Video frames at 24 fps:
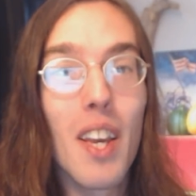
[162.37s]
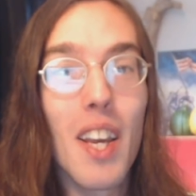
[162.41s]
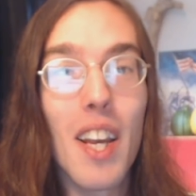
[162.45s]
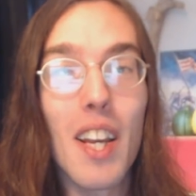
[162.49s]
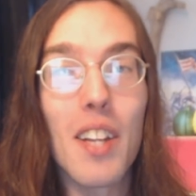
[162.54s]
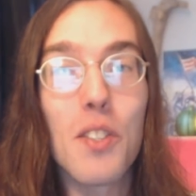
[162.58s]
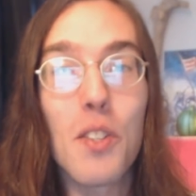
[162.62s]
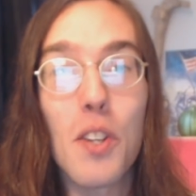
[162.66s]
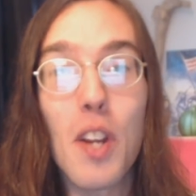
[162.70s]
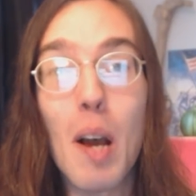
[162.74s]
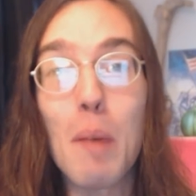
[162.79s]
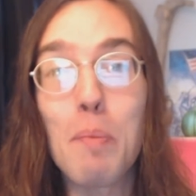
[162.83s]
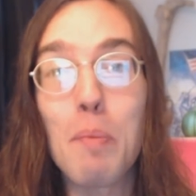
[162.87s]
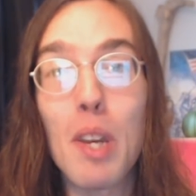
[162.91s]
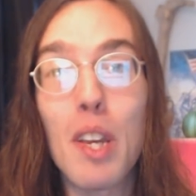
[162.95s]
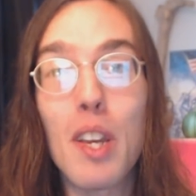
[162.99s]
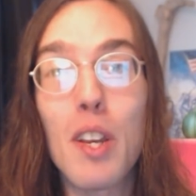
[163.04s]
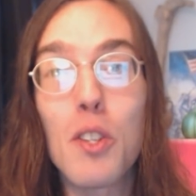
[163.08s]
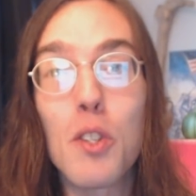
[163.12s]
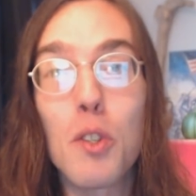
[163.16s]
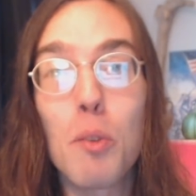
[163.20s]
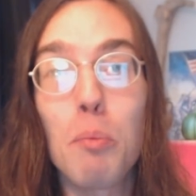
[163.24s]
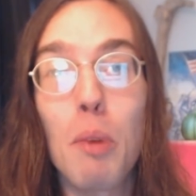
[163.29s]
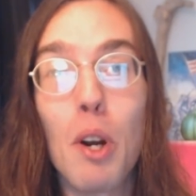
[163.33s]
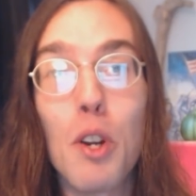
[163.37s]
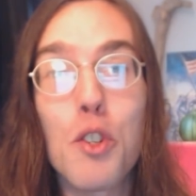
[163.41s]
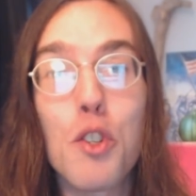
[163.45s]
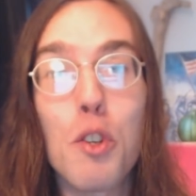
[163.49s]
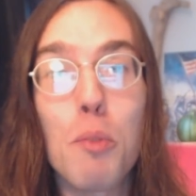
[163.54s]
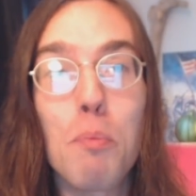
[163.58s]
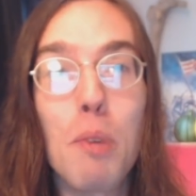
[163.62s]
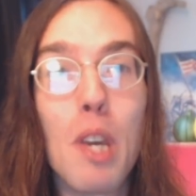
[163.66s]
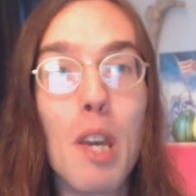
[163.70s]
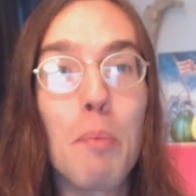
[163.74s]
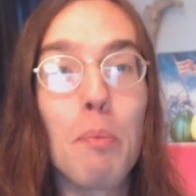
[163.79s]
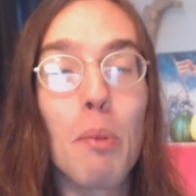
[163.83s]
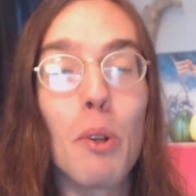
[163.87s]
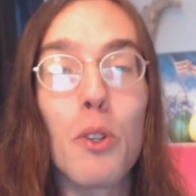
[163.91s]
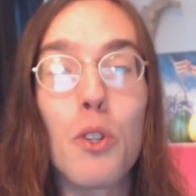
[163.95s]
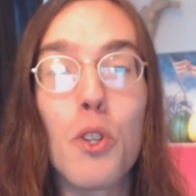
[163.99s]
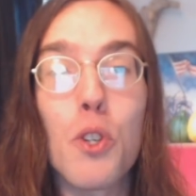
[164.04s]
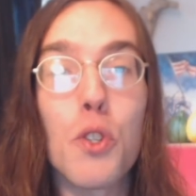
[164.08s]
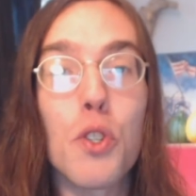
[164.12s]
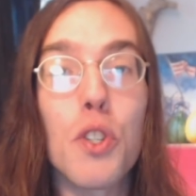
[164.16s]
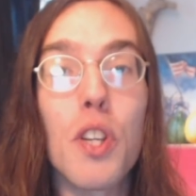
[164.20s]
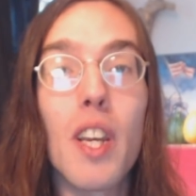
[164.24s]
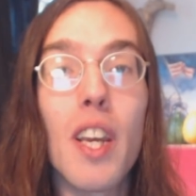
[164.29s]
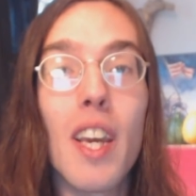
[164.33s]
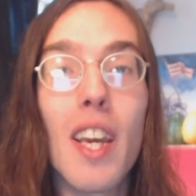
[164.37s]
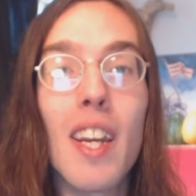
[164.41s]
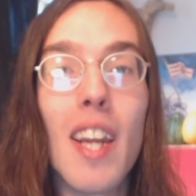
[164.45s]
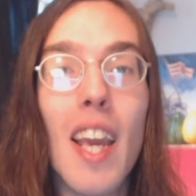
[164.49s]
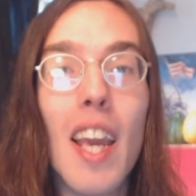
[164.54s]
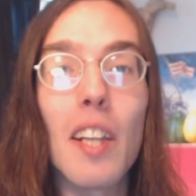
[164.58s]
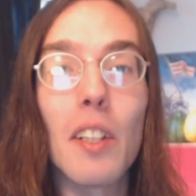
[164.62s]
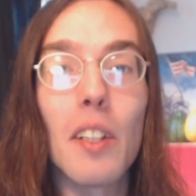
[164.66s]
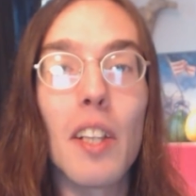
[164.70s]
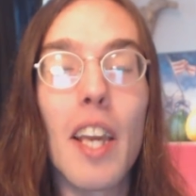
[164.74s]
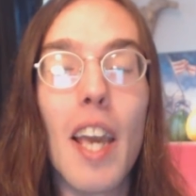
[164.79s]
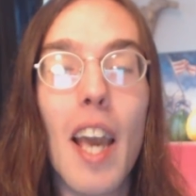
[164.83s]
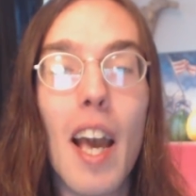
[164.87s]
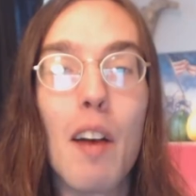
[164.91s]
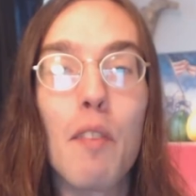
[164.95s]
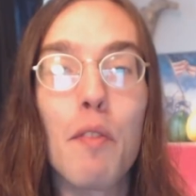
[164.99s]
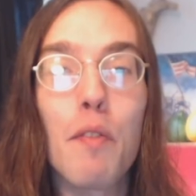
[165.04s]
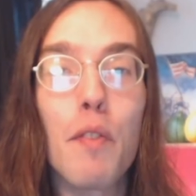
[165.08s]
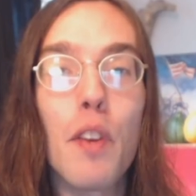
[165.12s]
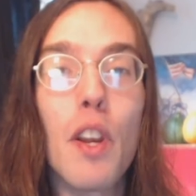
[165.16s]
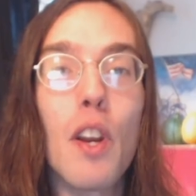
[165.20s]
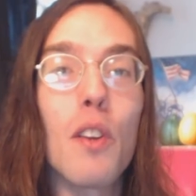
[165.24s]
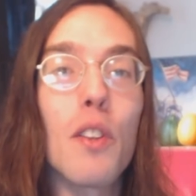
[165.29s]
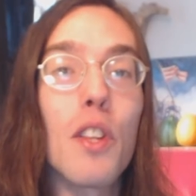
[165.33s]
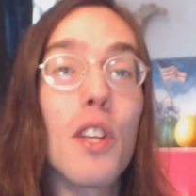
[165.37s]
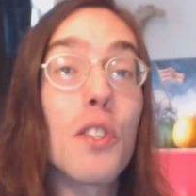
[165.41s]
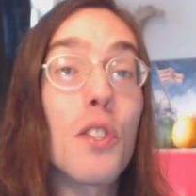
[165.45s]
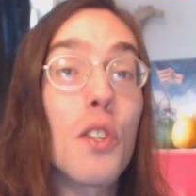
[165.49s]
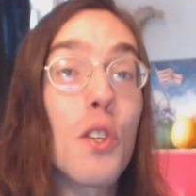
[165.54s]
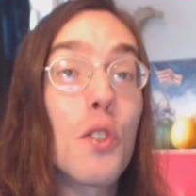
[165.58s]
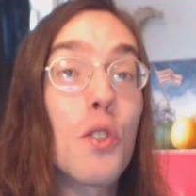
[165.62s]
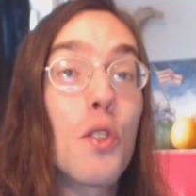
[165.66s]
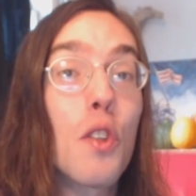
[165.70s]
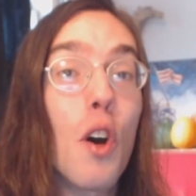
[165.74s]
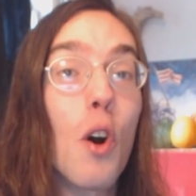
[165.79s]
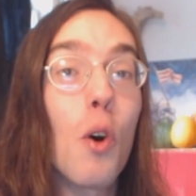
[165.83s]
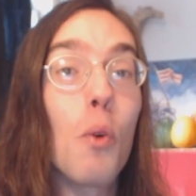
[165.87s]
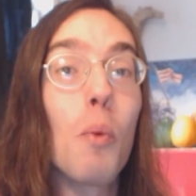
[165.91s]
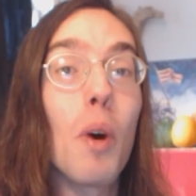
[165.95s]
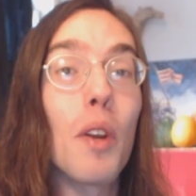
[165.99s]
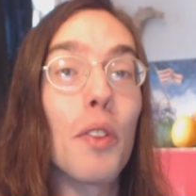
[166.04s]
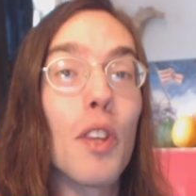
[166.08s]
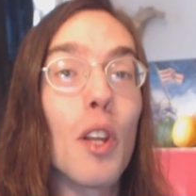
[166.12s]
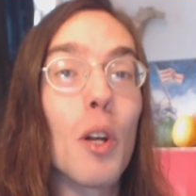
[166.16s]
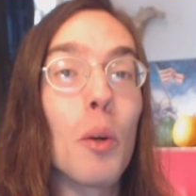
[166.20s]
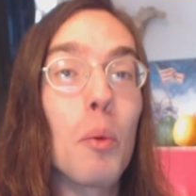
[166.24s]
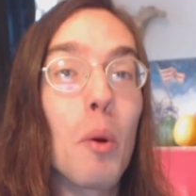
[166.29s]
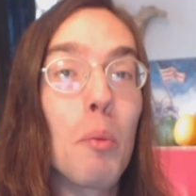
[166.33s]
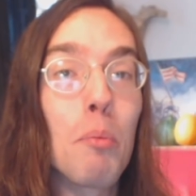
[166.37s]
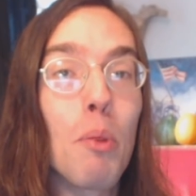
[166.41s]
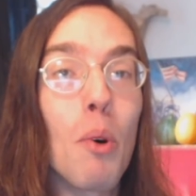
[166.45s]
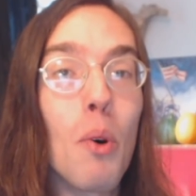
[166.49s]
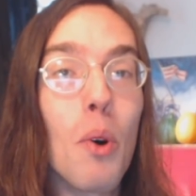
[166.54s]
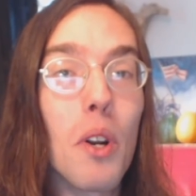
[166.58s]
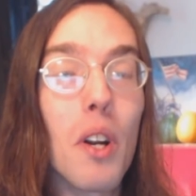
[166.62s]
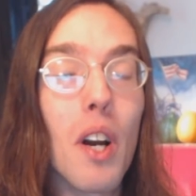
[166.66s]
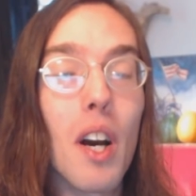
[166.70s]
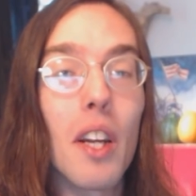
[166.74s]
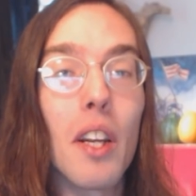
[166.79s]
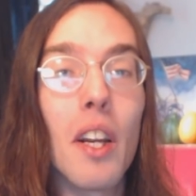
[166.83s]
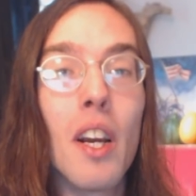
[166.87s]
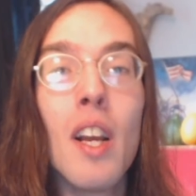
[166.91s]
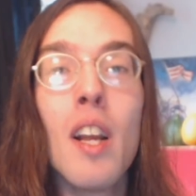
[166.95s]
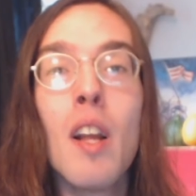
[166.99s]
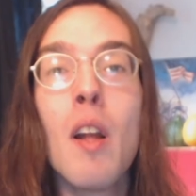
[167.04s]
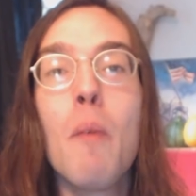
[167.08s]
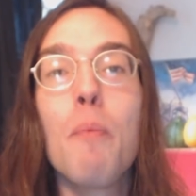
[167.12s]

It's not because a bunch of people just innately have fear. This is, though, what they'll report on.